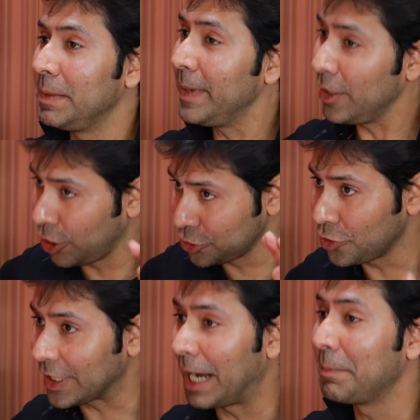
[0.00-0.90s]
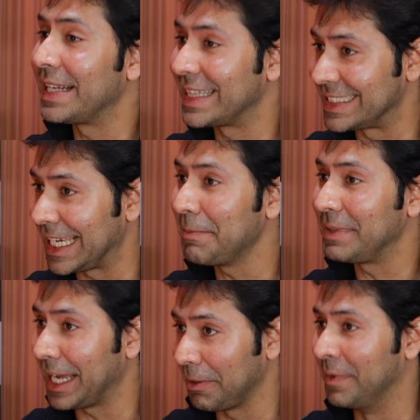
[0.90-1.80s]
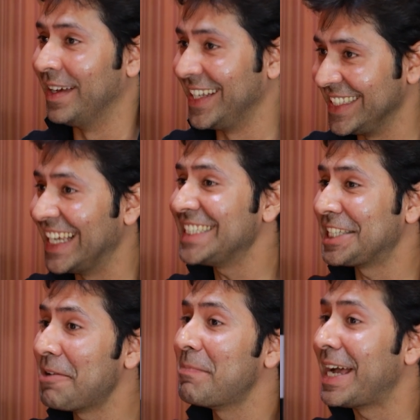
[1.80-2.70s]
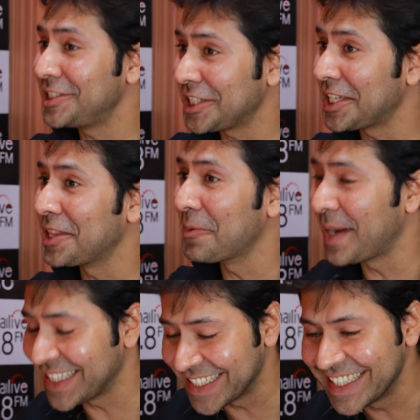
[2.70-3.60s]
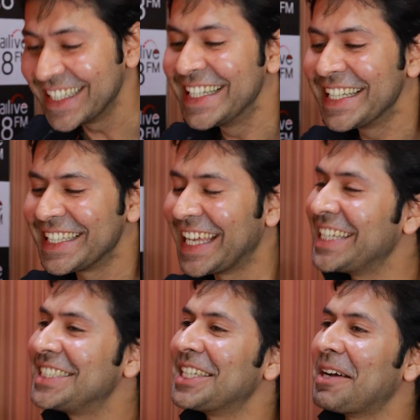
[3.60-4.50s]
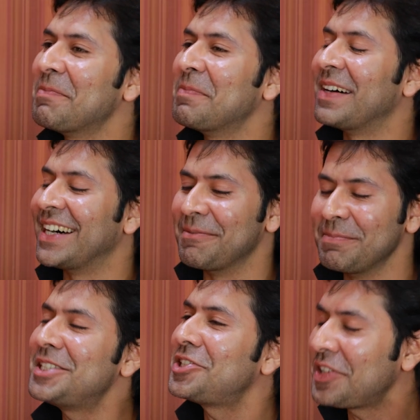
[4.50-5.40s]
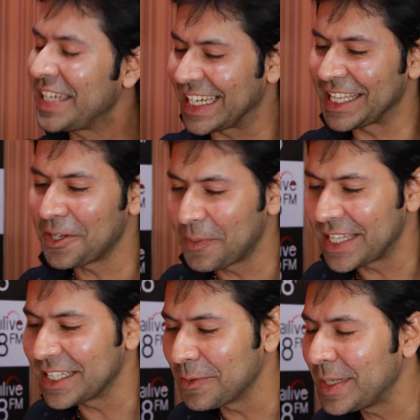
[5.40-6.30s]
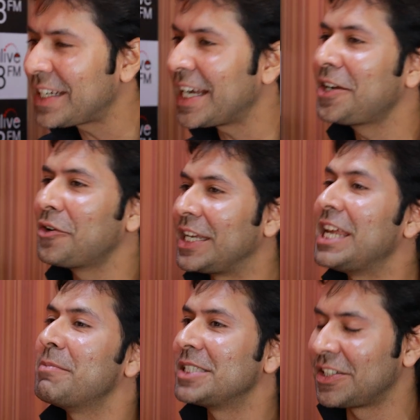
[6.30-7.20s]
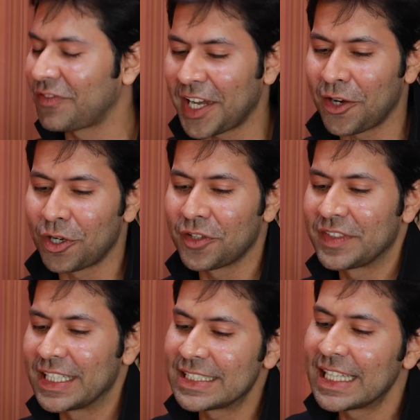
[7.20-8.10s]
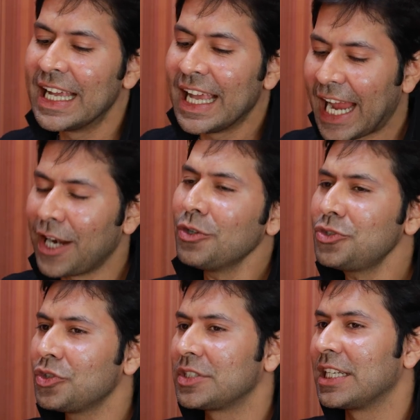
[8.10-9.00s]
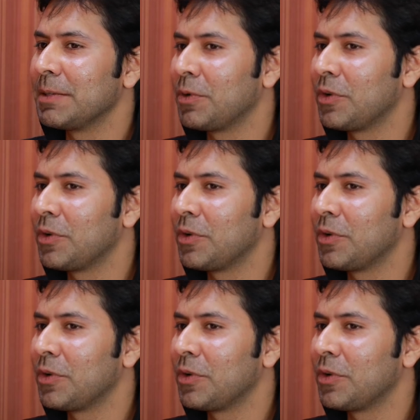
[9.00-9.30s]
BP and also calmed it at the same time. There's some magic in the weather. There is some mystery in the weather. We're trying to demystify all of this. And also, sir,